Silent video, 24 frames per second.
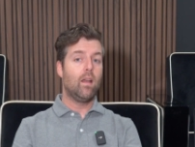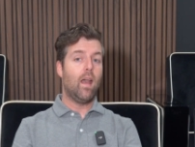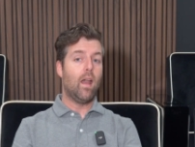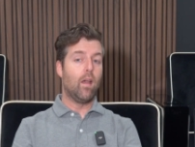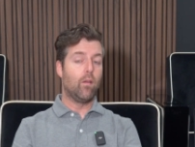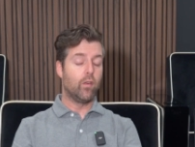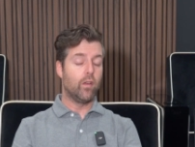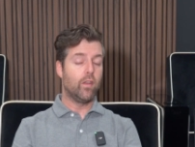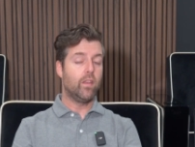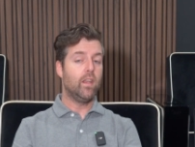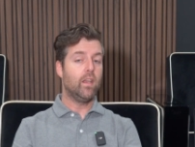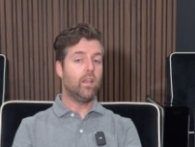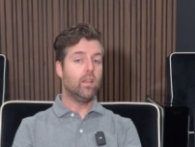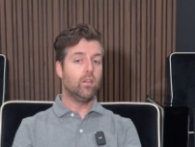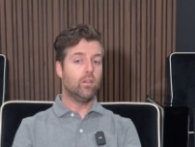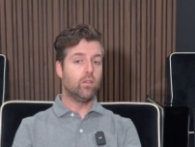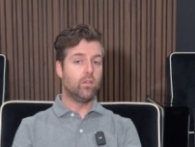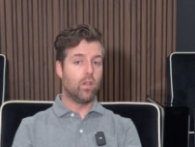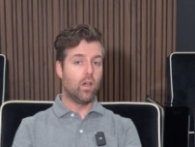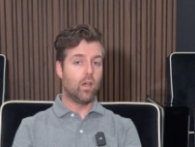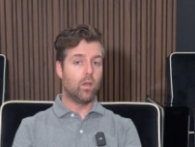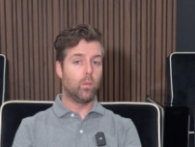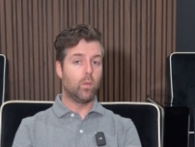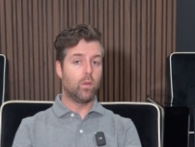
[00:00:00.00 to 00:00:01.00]
everything is
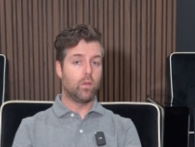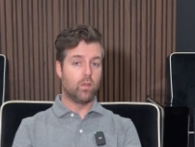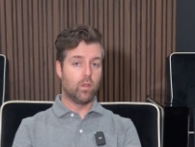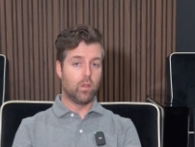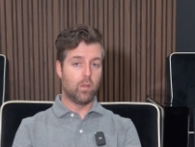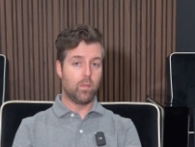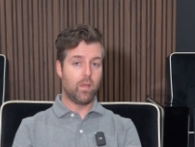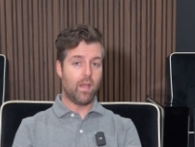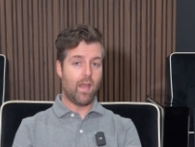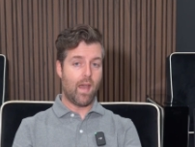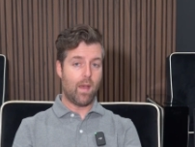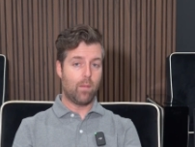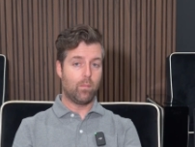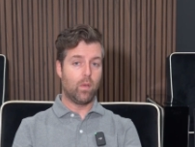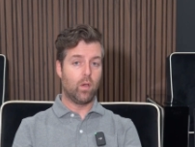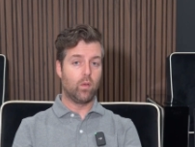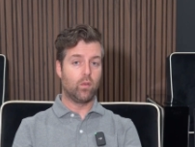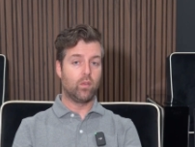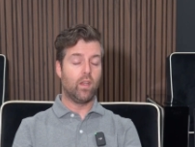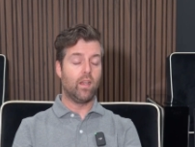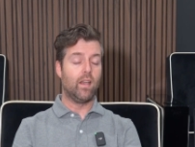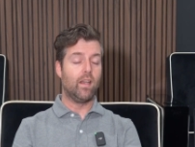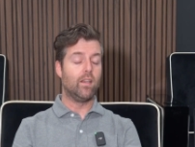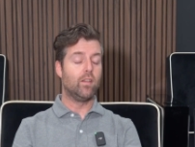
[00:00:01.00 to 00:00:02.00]
done with Dolby
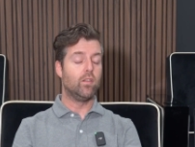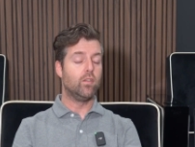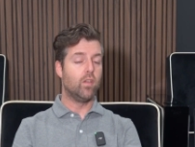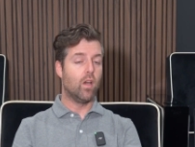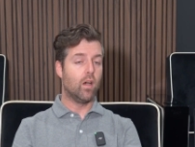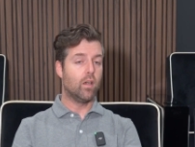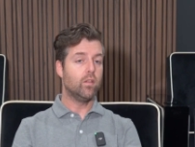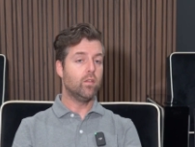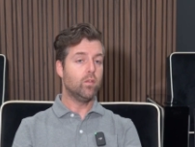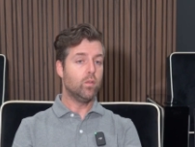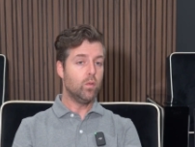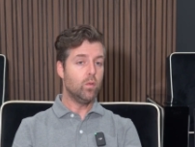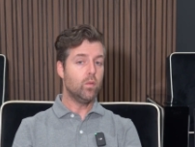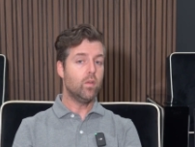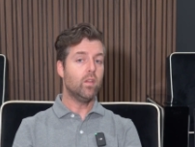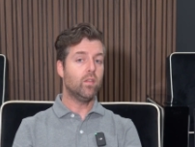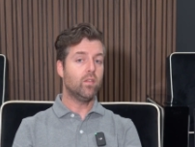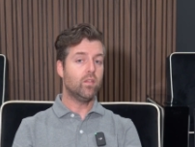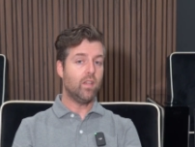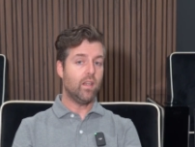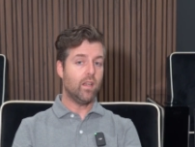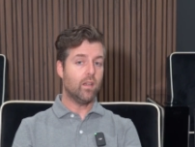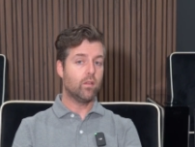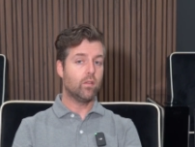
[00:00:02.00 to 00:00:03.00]
Atmos, and it's done to the
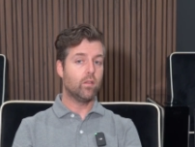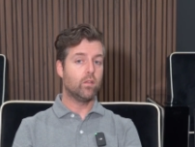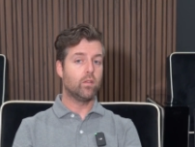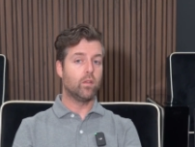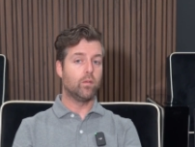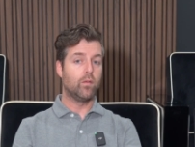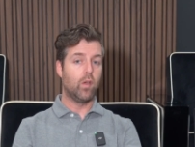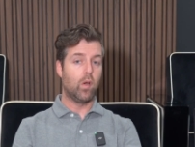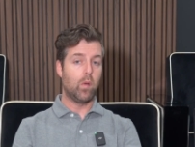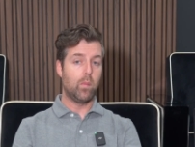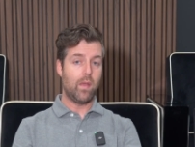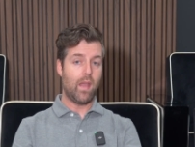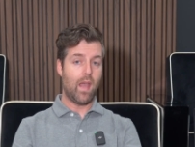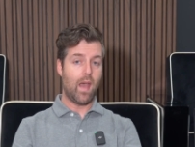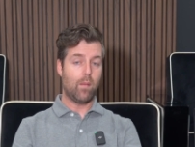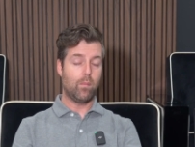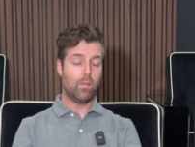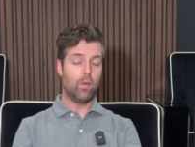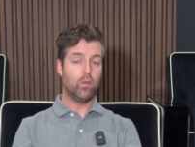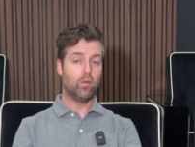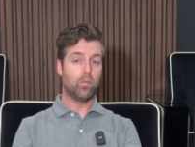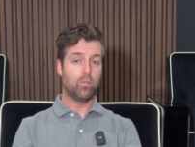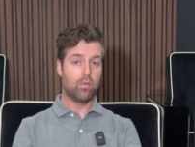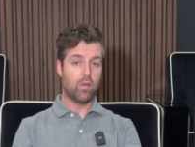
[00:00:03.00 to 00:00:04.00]
standards of Dolby
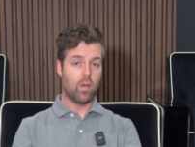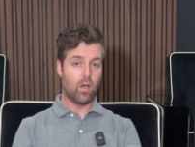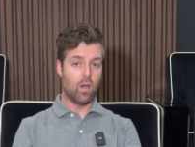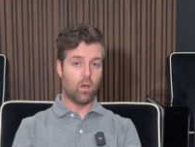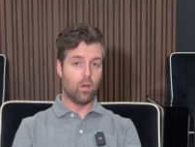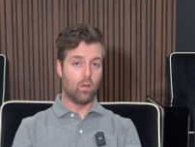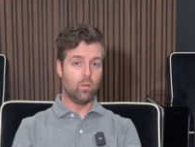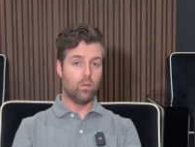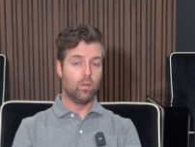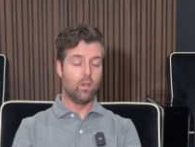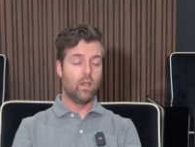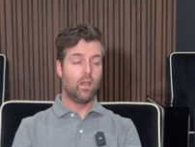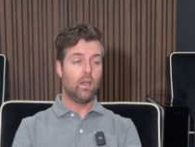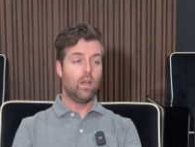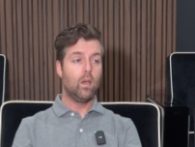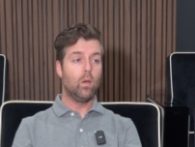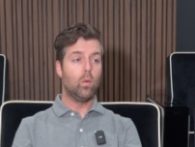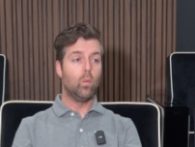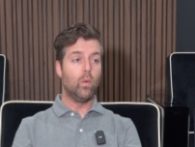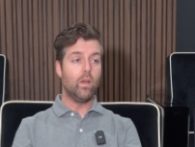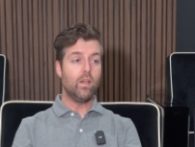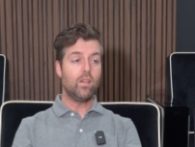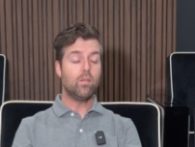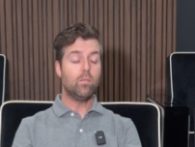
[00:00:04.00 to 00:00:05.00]
Atmos Pro,
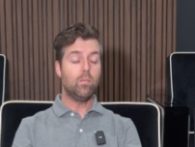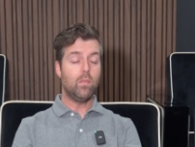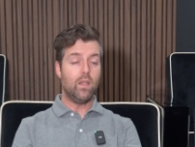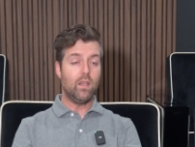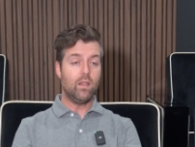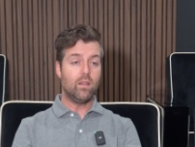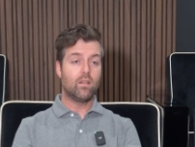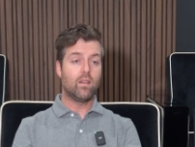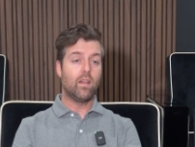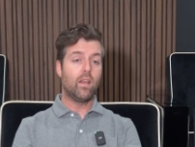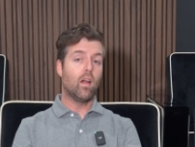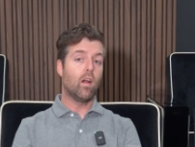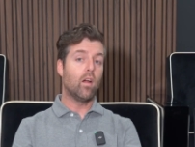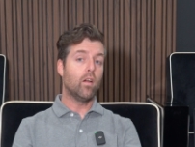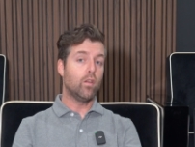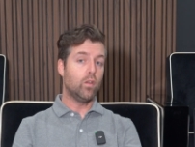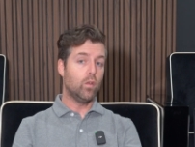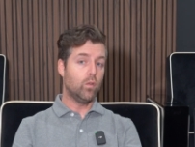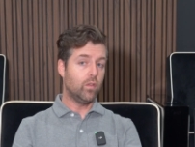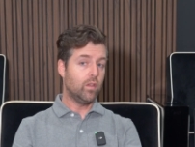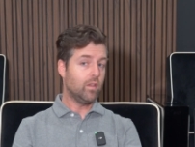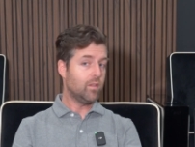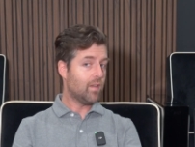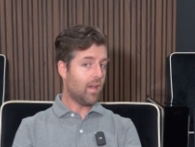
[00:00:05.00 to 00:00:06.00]
which means they are
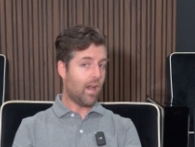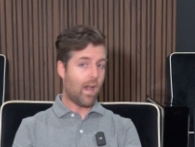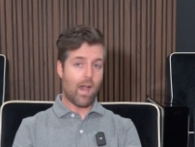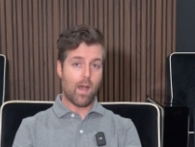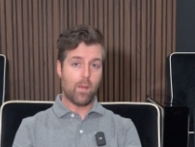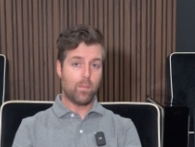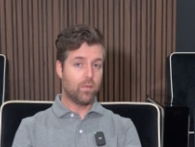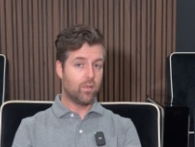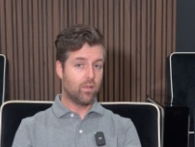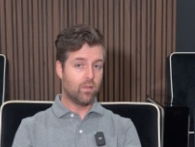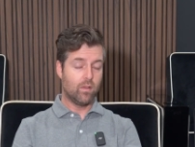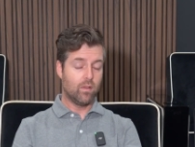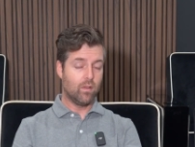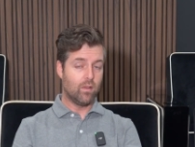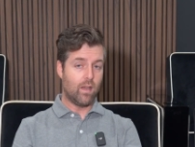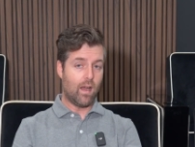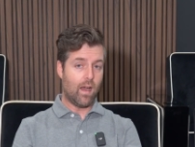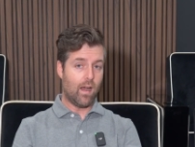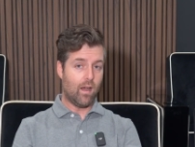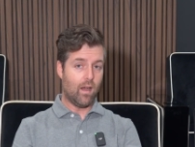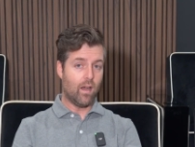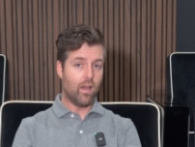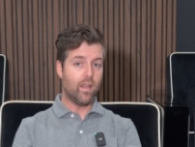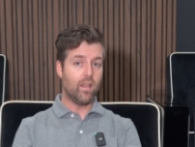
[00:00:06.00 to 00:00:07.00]
using tops,
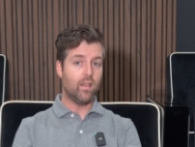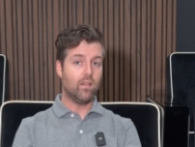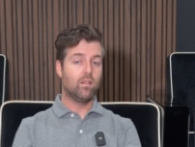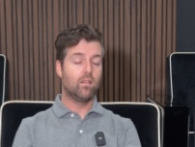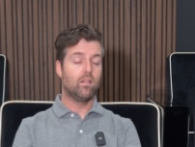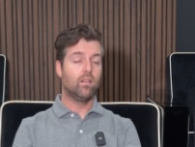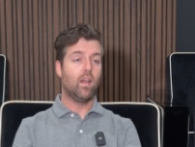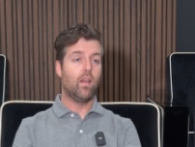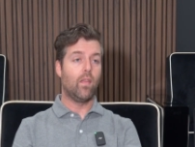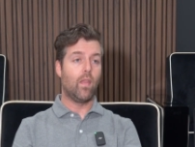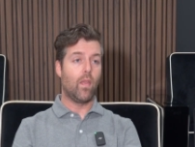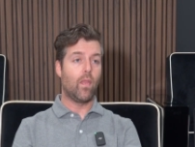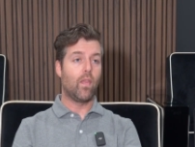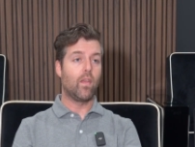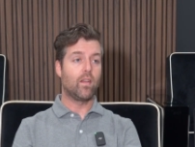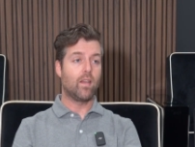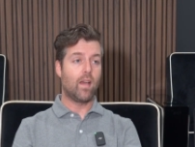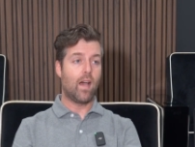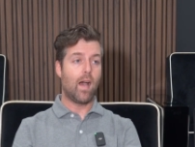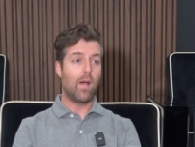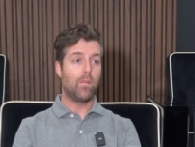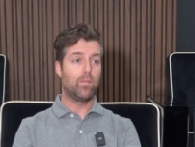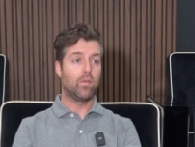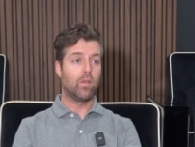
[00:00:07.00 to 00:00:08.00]
not heights, and that the
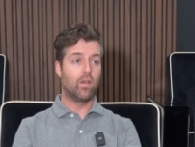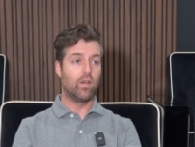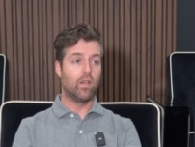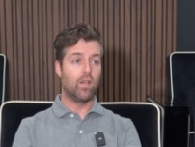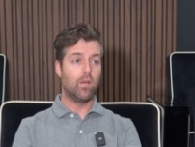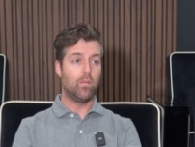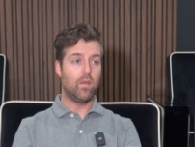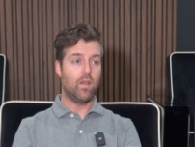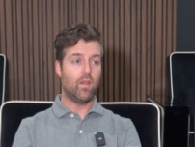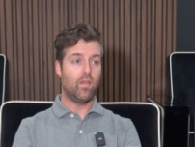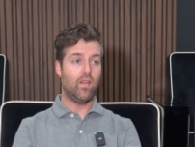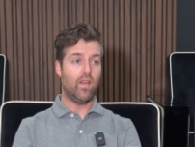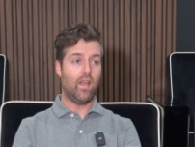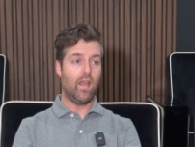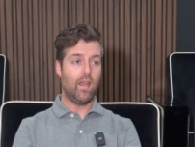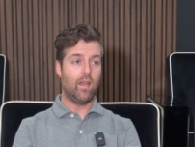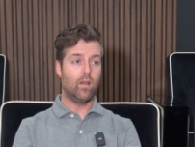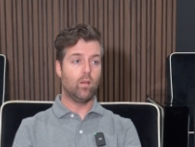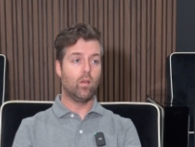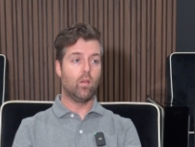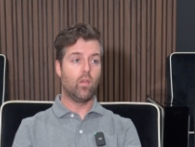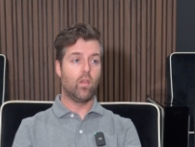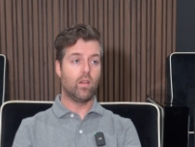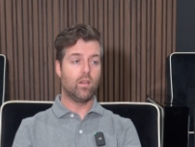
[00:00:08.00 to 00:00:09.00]
tops are going to be at the
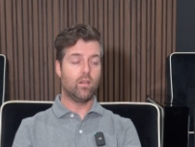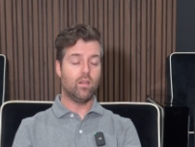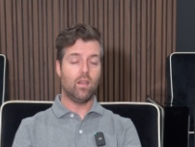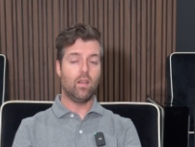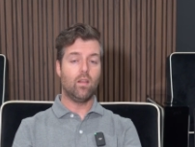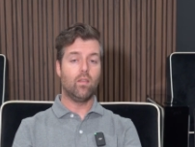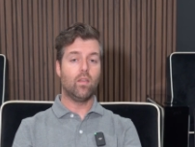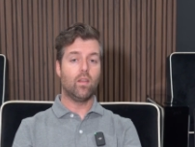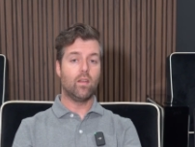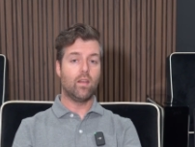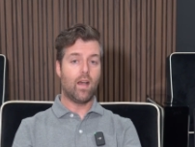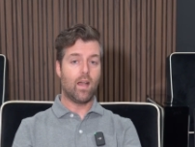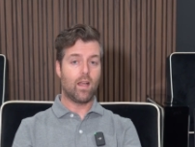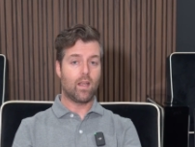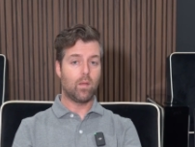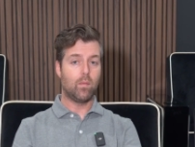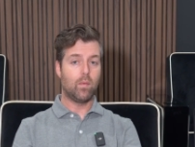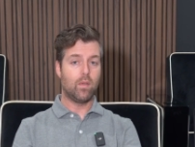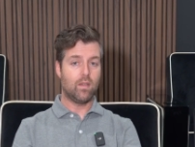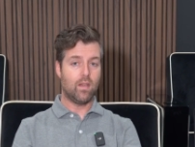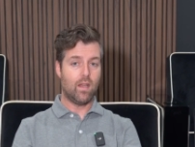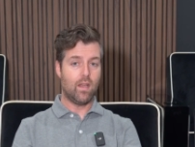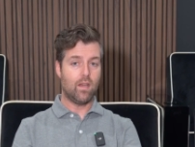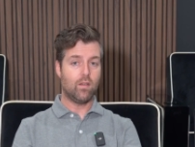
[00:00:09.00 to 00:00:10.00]
angle that's in the
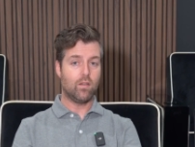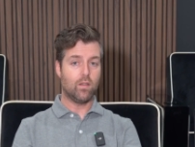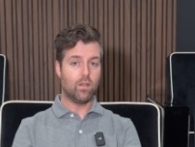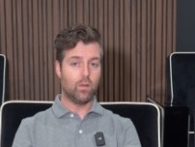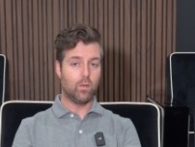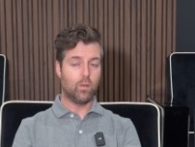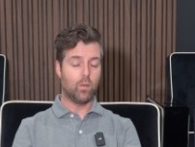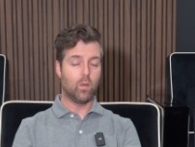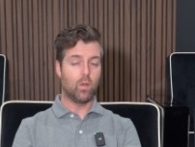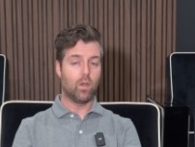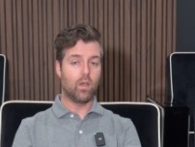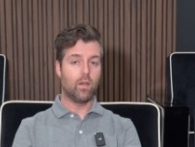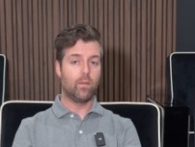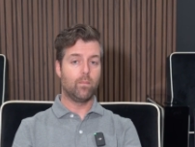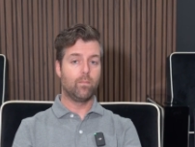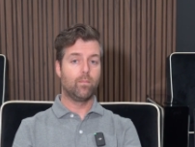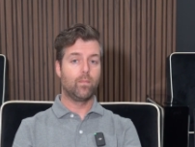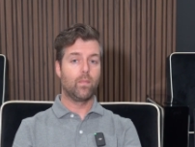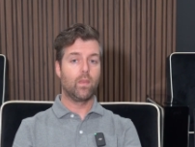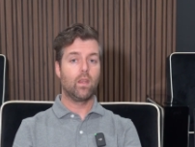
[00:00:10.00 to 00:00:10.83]
documentation for it.